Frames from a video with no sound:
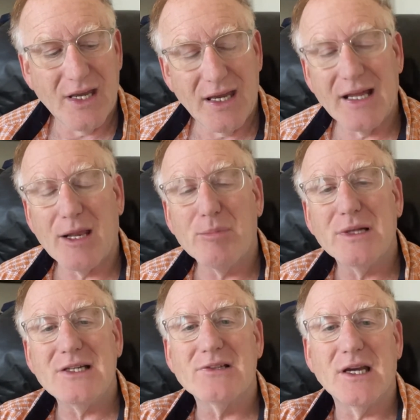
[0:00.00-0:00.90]
And again,
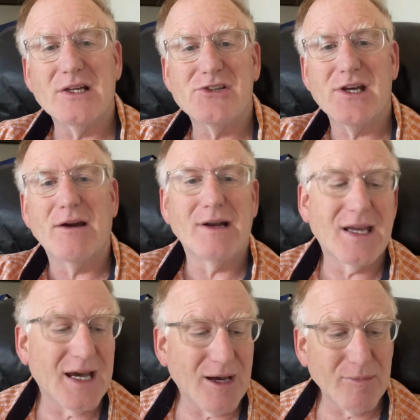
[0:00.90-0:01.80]
please like, share, and
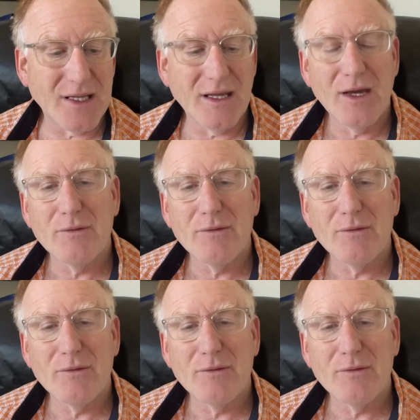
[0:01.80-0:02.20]
comment.